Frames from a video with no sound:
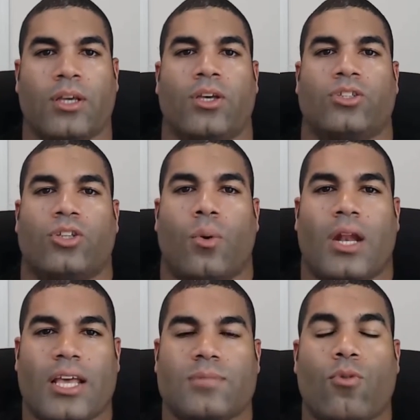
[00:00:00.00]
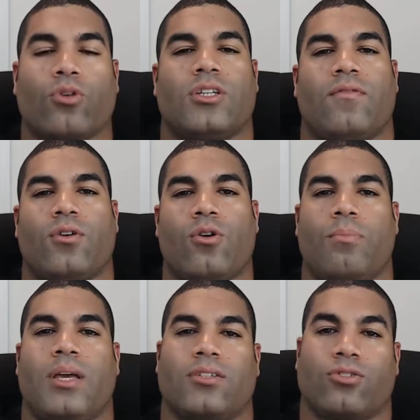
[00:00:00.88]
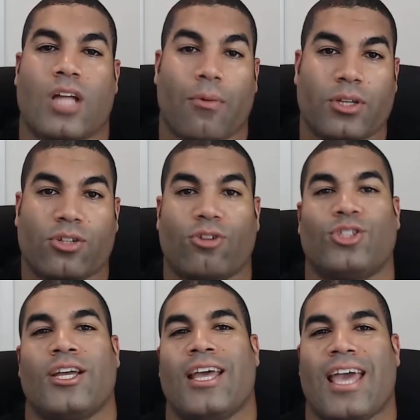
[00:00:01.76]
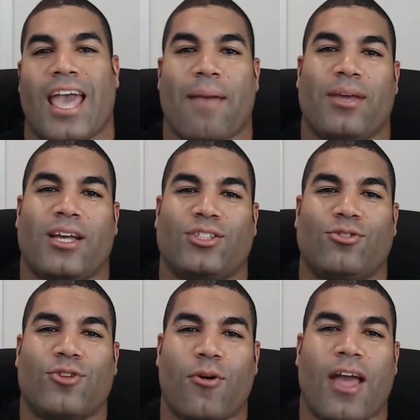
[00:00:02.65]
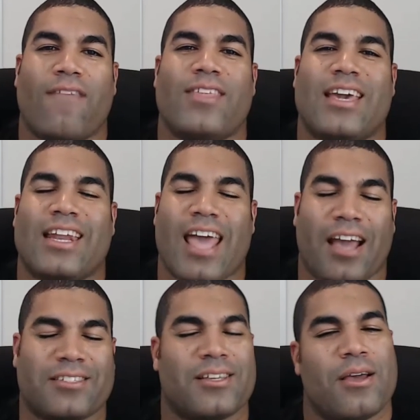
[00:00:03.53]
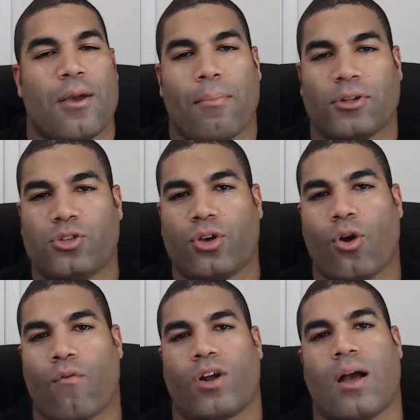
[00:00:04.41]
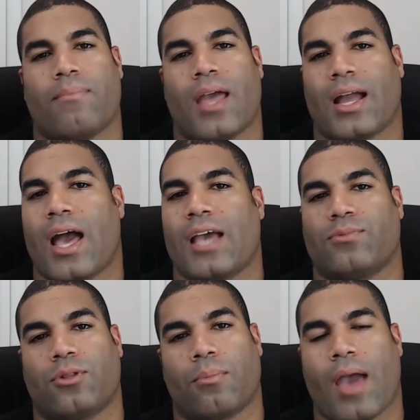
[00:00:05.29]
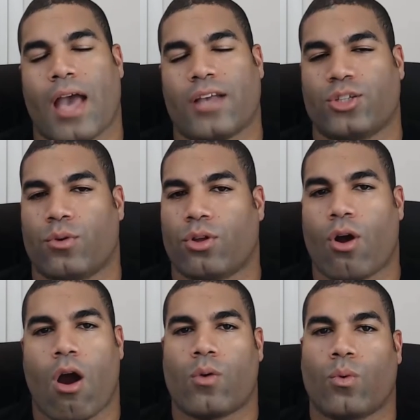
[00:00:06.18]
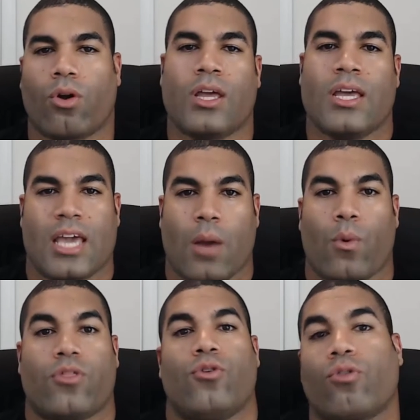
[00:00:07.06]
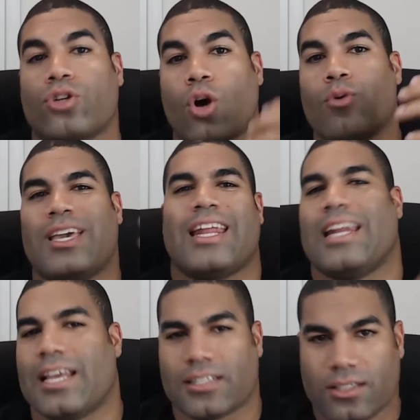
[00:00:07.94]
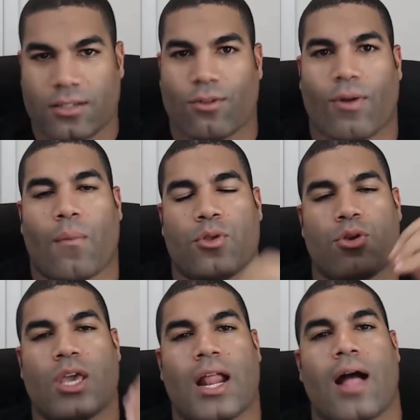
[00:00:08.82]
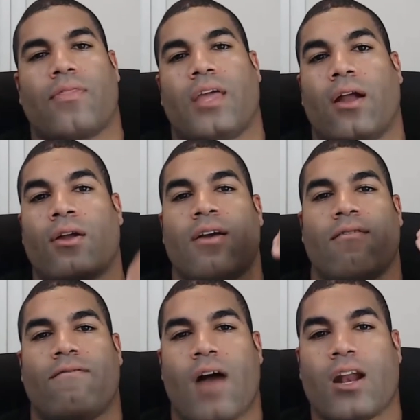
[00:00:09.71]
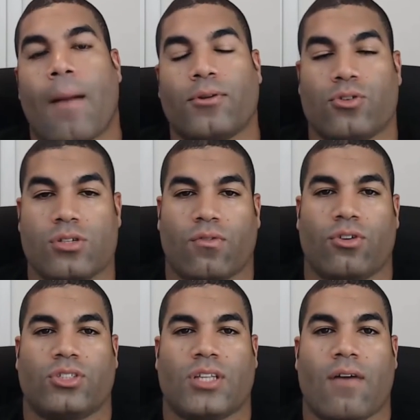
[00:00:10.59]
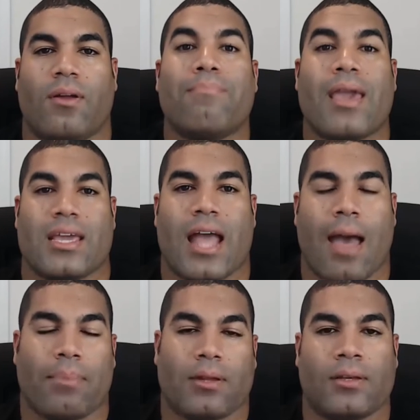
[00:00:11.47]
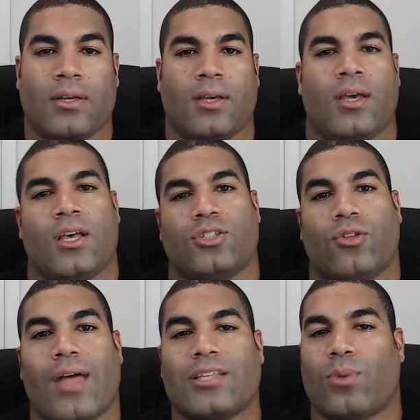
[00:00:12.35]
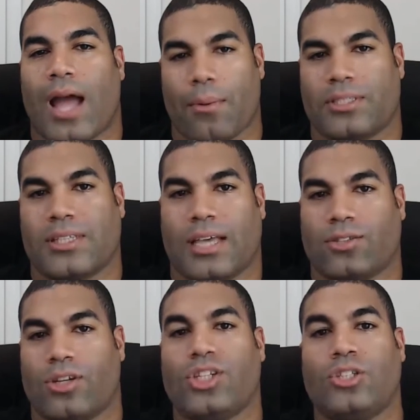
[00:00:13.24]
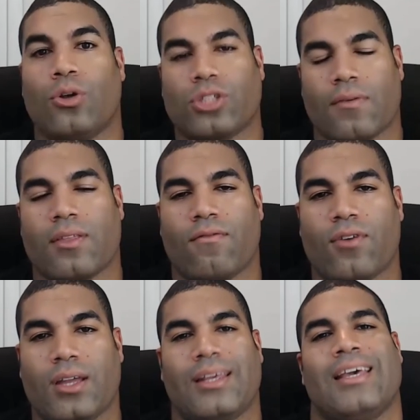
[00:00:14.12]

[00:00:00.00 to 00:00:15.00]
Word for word: So it is more difficult because there's not research and because you don't have the connects, but you can overcome that, guys, with your passion, with your hard work, and with your go-get-it-ness, right? When you get out there, find opportunities for yourself and make it happen. So that's what I would say. So did she shoot herself in the foot?